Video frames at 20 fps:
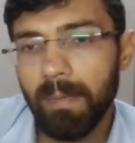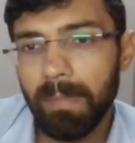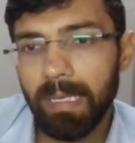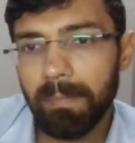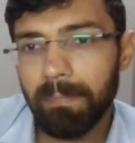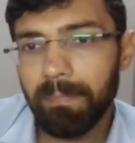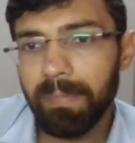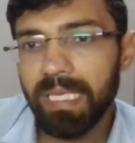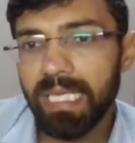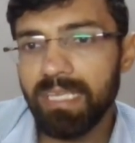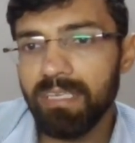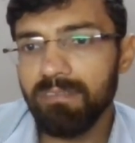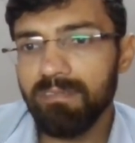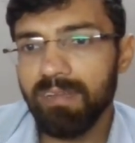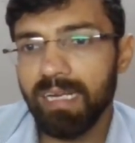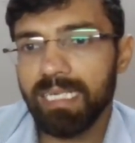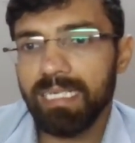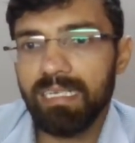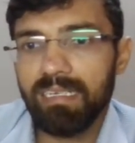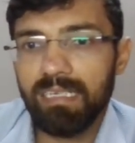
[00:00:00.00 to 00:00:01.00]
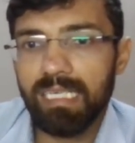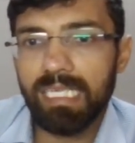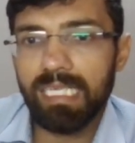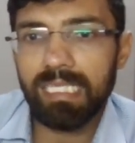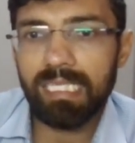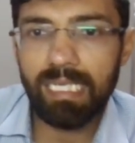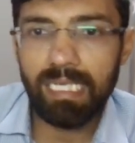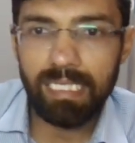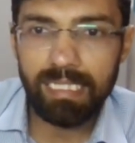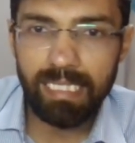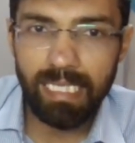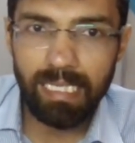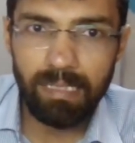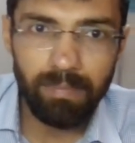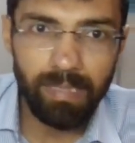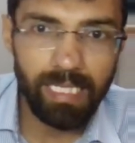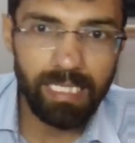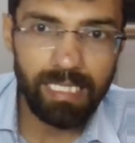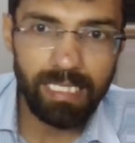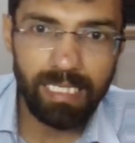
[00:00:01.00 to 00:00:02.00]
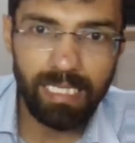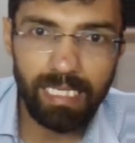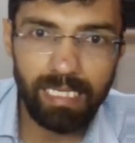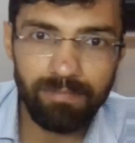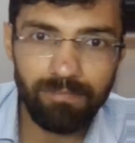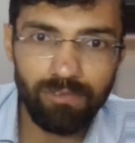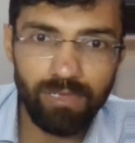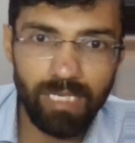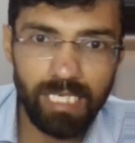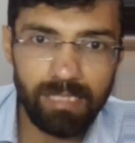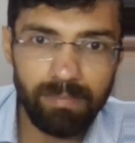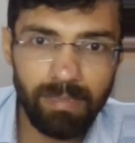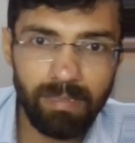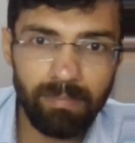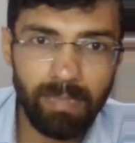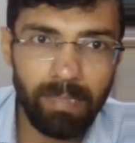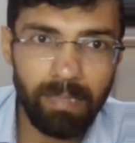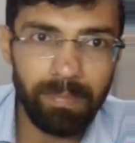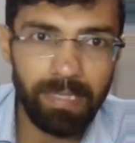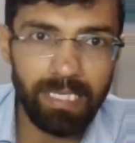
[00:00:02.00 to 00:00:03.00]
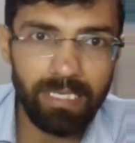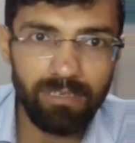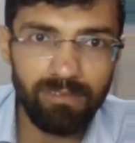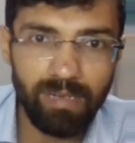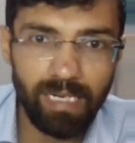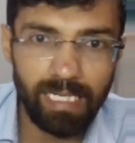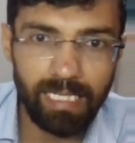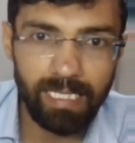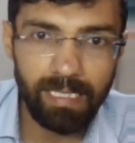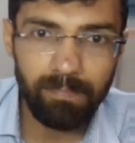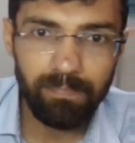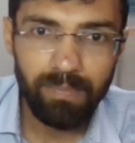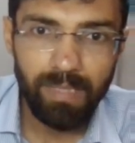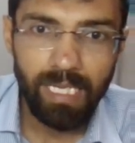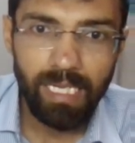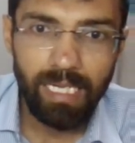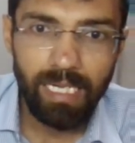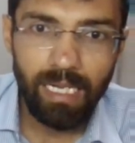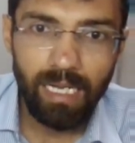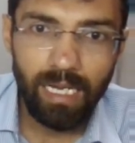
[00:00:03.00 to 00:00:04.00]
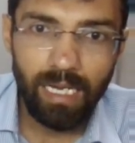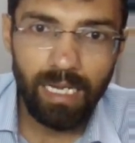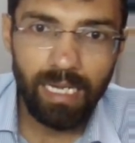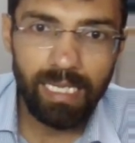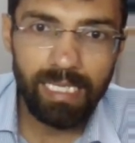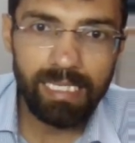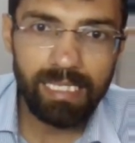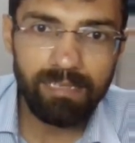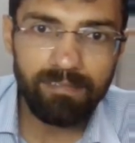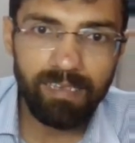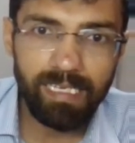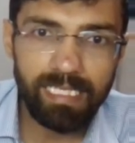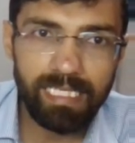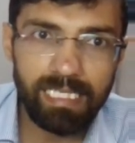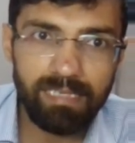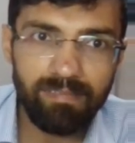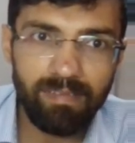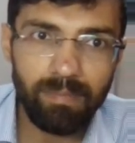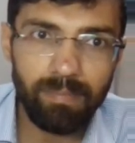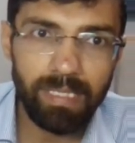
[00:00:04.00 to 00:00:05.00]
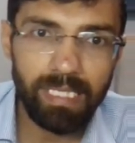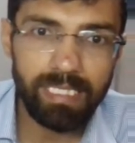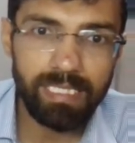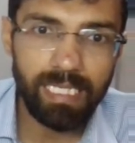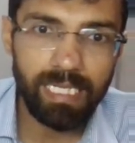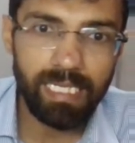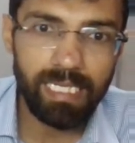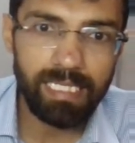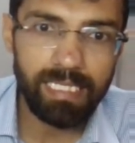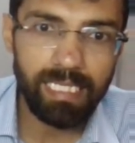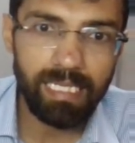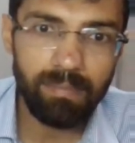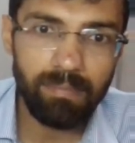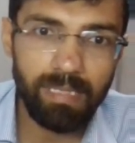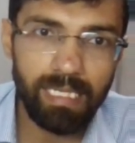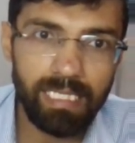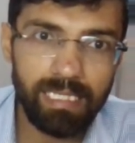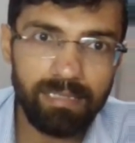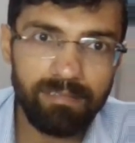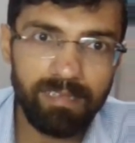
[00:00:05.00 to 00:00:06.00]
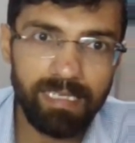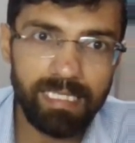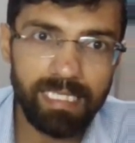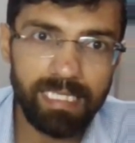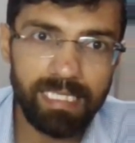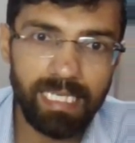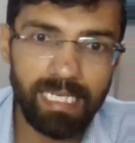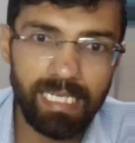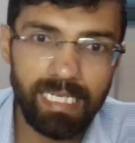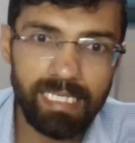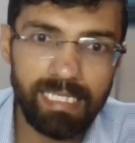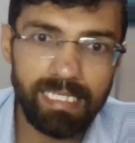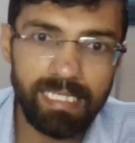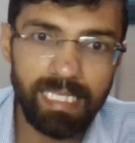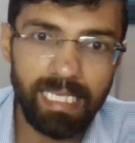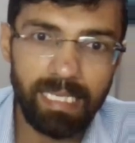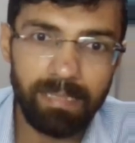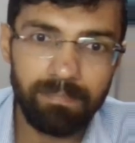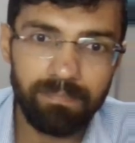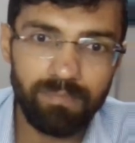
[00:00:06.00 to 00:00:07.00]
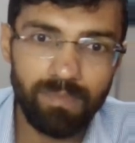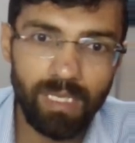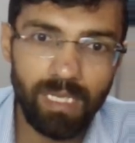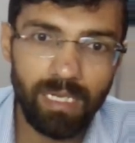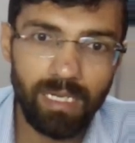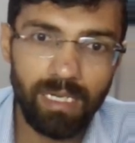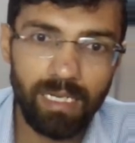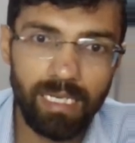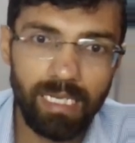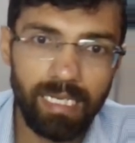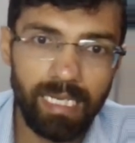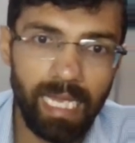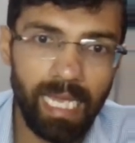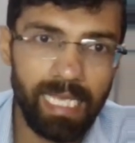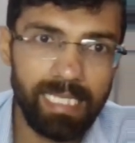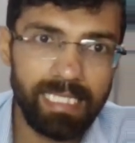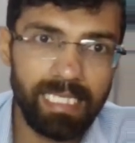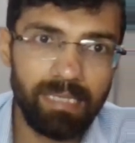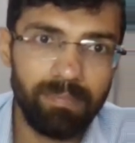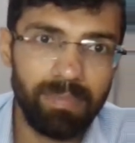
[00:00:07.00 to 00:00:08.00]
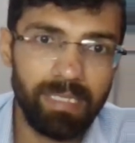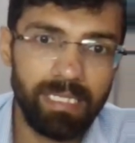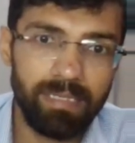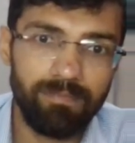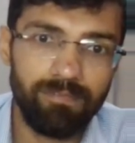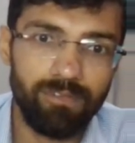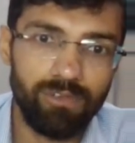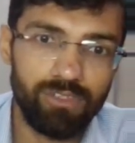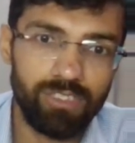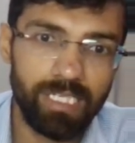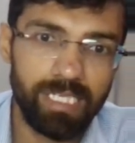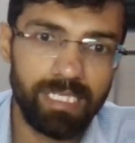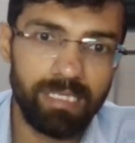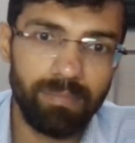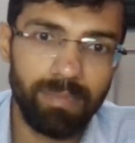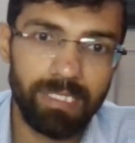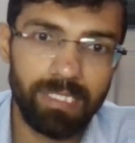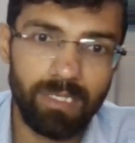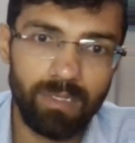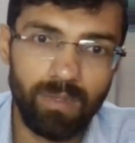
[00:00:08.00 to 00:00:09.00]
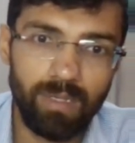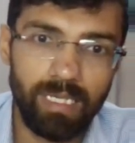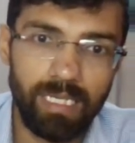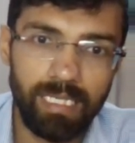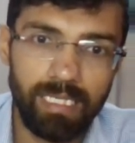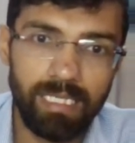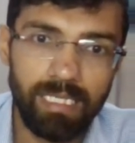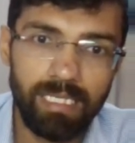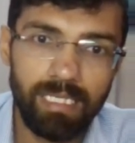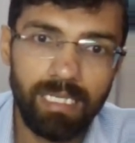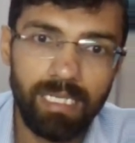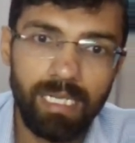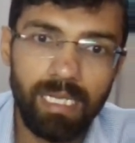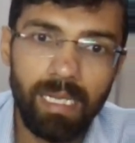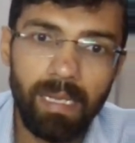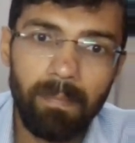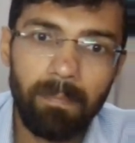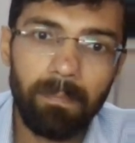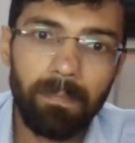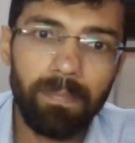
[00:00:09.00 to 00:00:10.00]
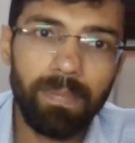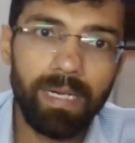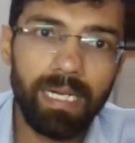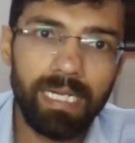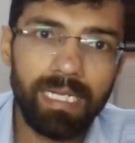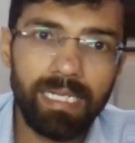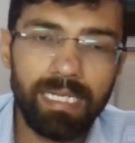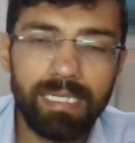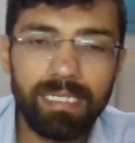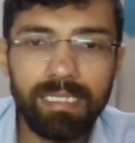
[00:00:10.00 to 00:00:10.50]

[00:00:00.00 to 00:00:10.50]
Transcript: my PQ vector is nothing but, if you ask me my PQ vector, lengthwise it will be exactly same. as AB 4 centimeter only, but